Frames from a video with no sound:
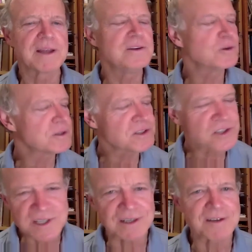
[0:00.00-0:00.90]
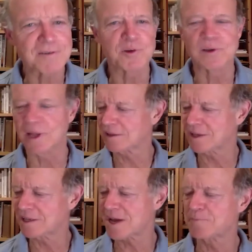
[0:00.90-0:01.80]
and you can sit if you'd like.
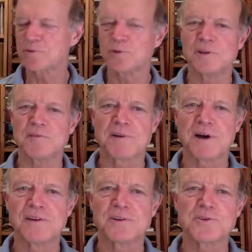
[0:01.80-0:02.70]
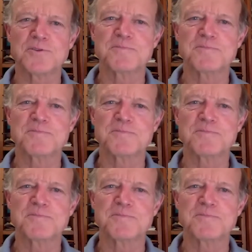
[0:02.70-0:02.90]
That's absolutely fine too.